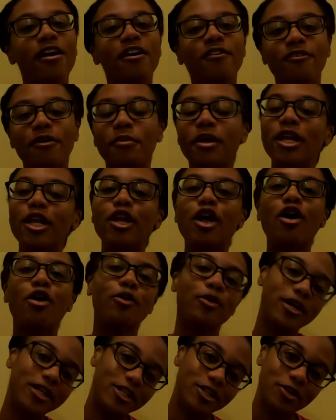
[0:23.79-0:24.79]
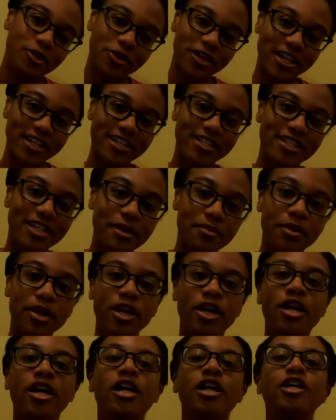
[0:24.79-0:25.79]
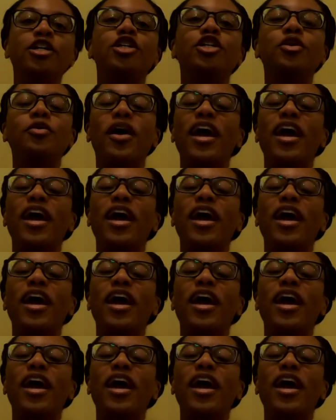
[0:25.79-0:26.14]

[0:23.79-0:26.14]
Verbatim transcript: from a low, enduring simmer to